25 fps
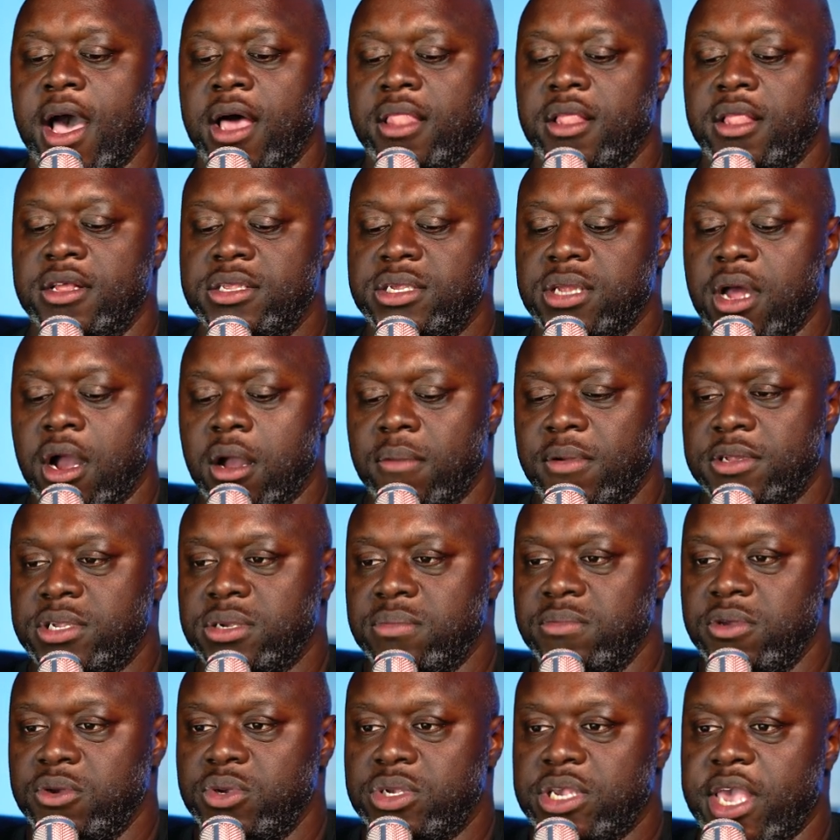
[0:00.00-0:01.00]
uh, let's talk about
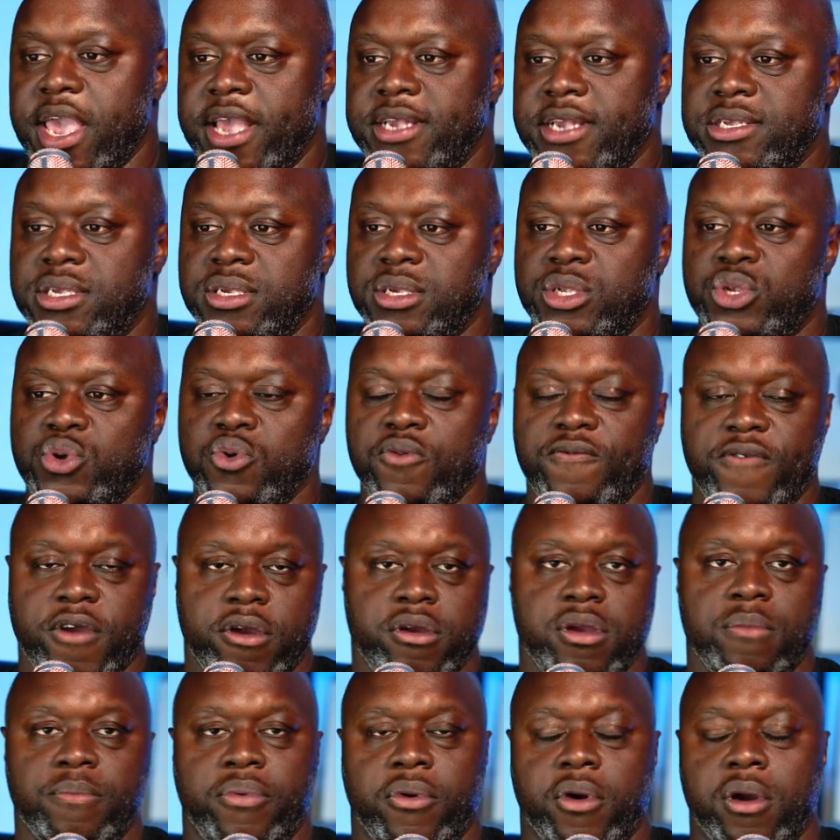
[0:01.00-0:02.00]
some use cases. Two
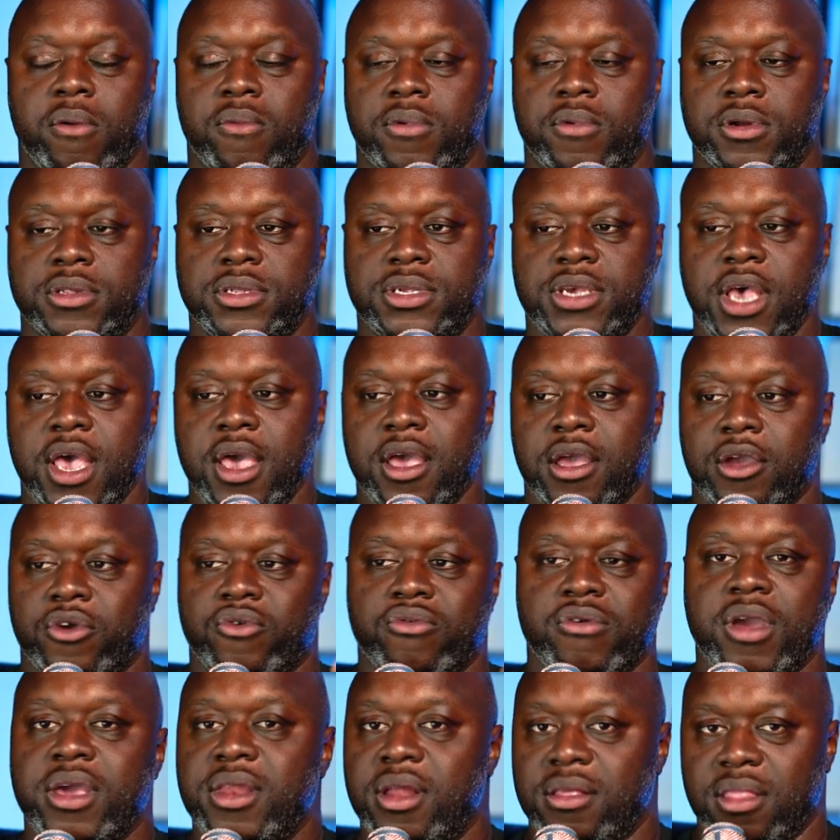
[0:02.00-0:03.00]
very important ones:
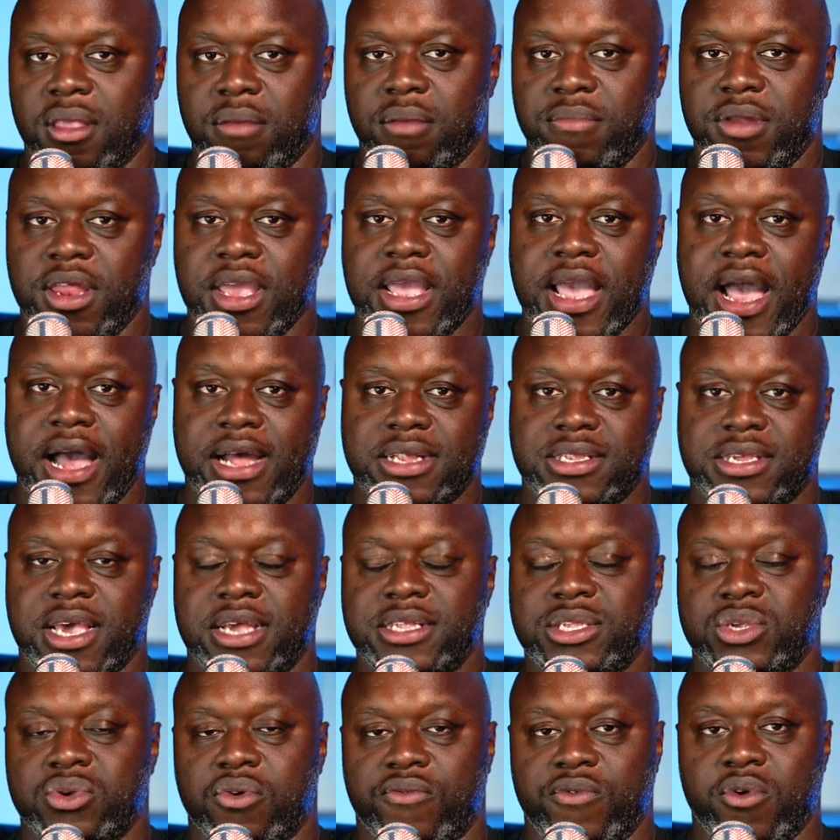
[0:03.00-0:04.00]
create unlimited
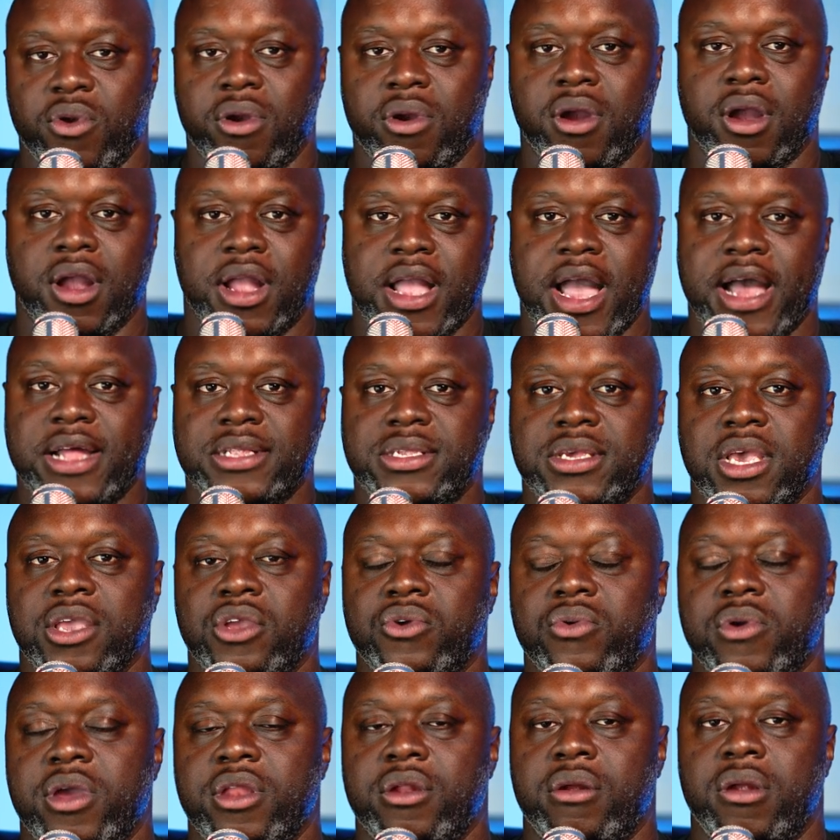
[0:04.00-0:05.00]
content. So if you are a
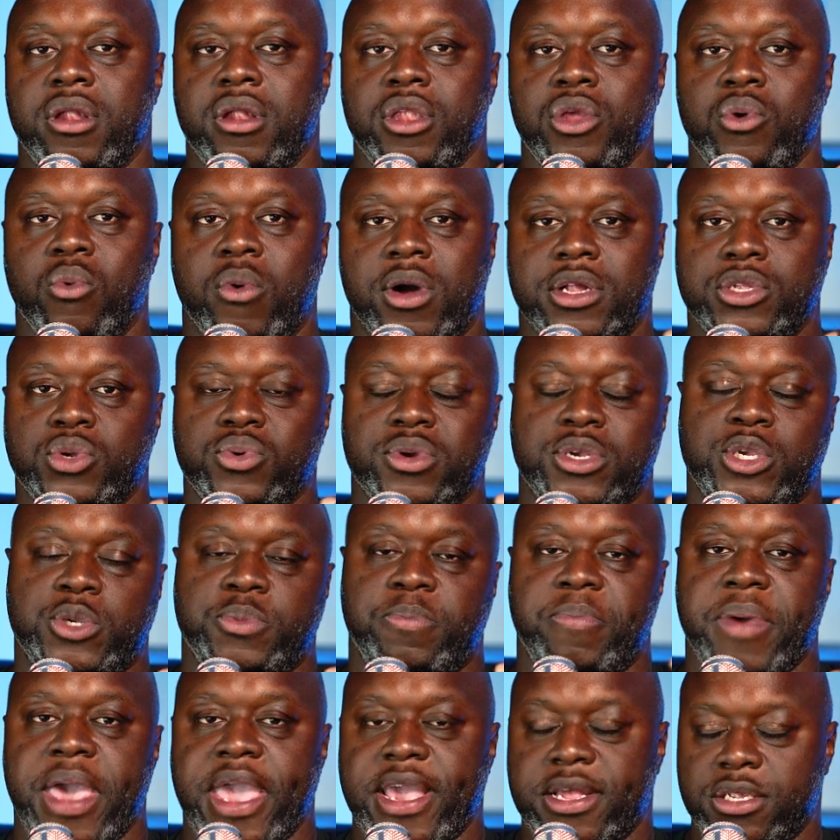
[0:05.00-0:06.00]
content creator and you want to
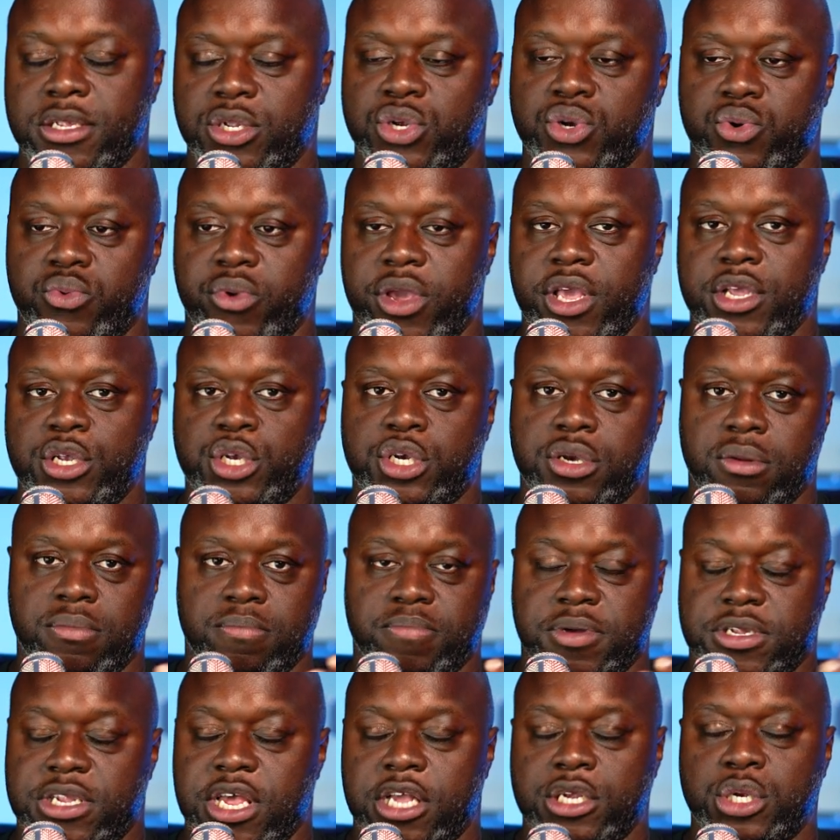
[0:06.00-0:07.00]
expand your reach
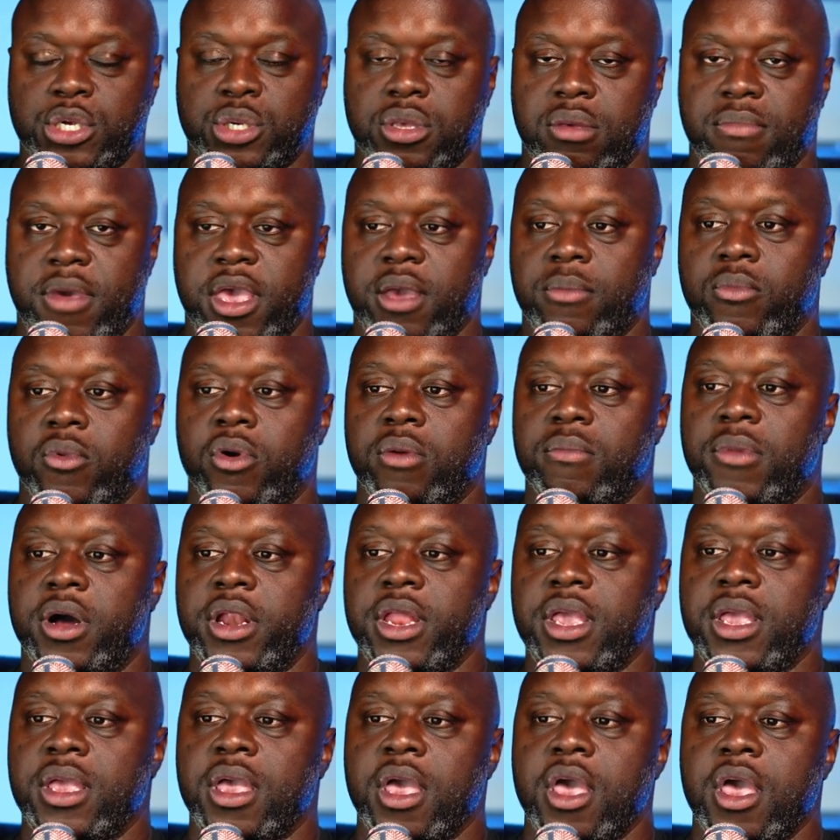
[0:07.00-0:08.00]
and potentially make more
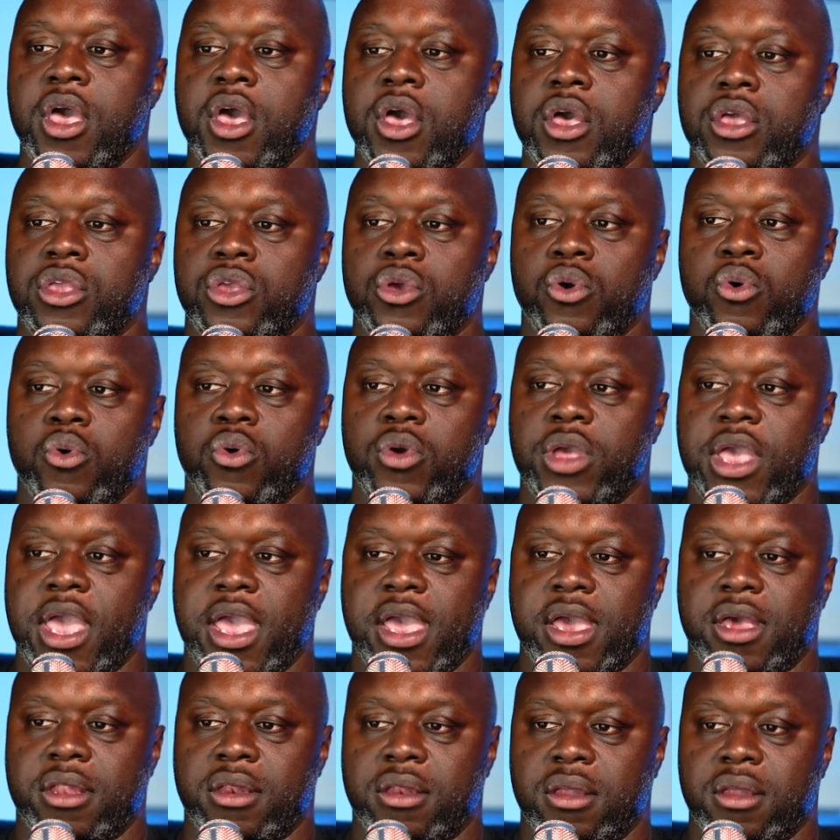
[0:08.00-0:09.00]
money, you
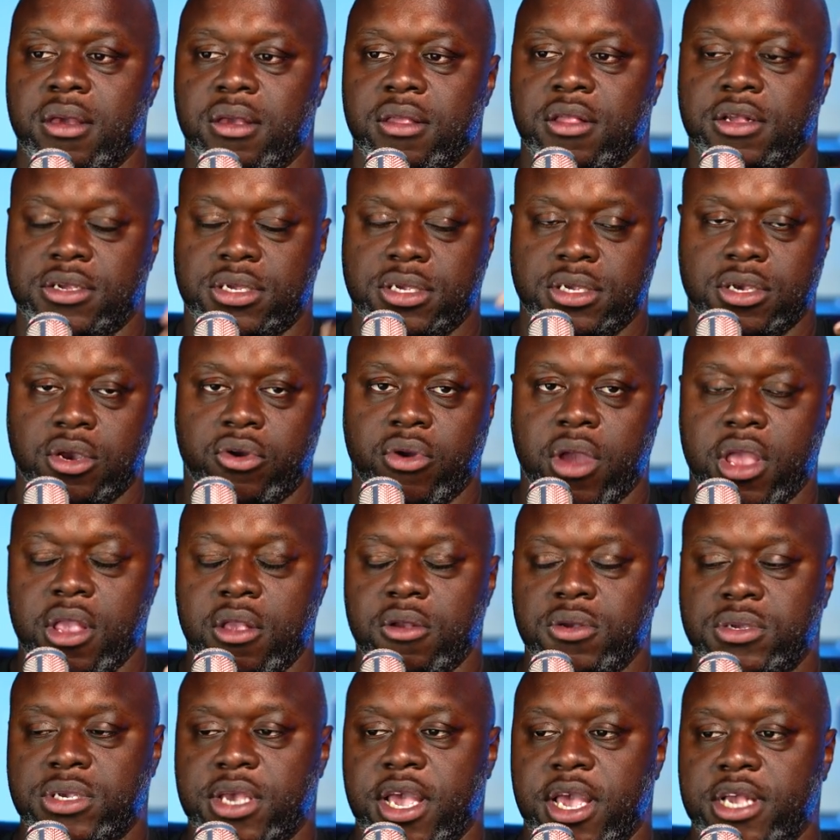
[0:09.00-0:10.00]
can this is a great
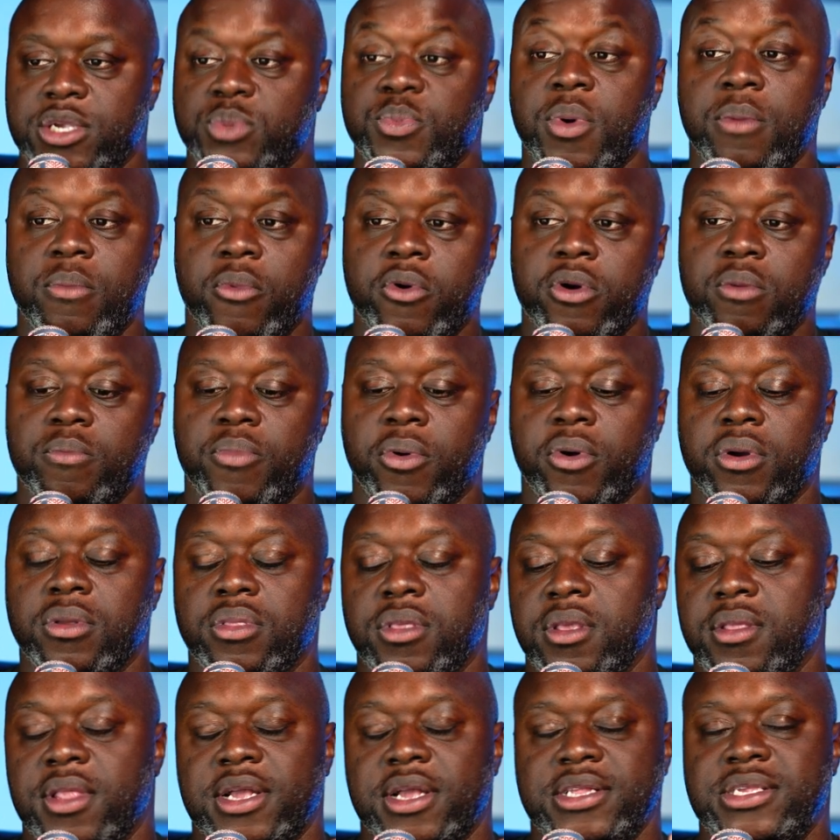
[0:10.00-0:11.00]
use case but more
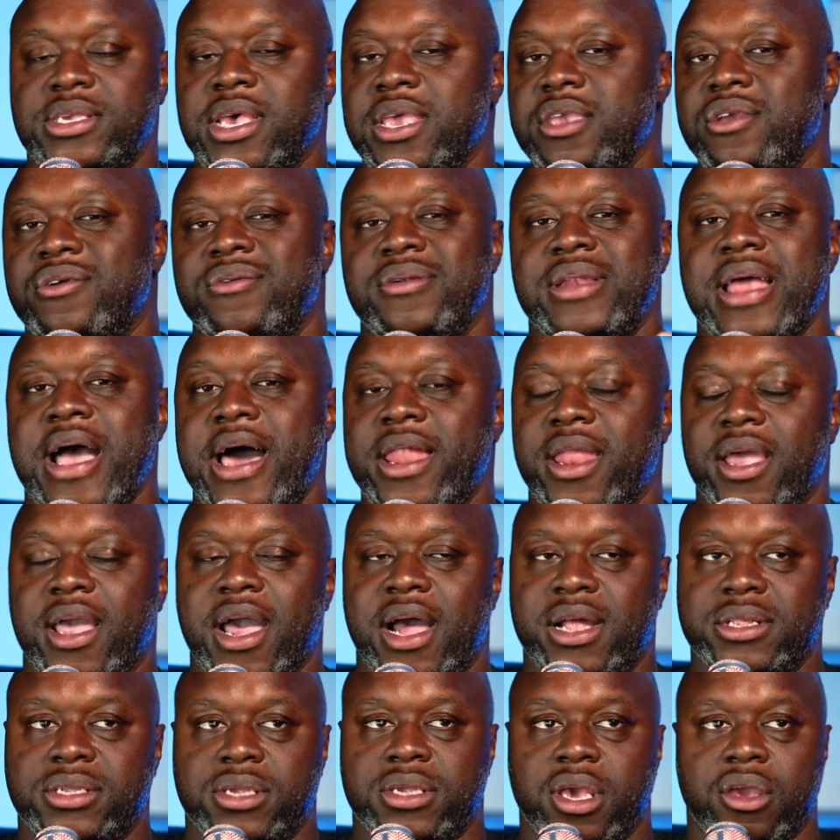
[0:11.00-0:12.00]
importantly let's say you're not a
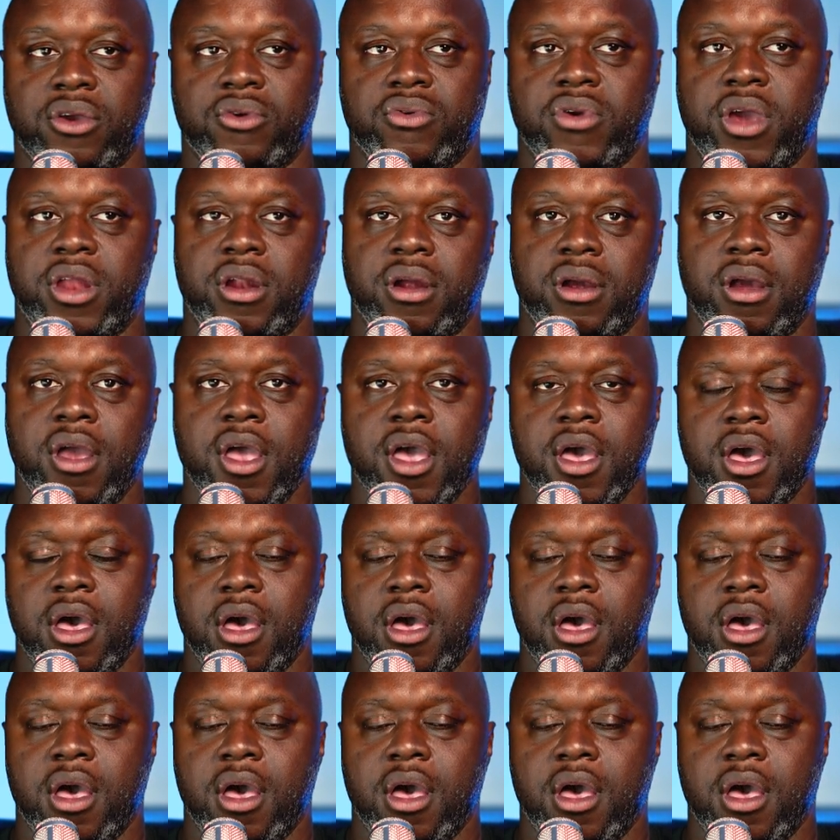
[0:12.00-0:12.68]
content creator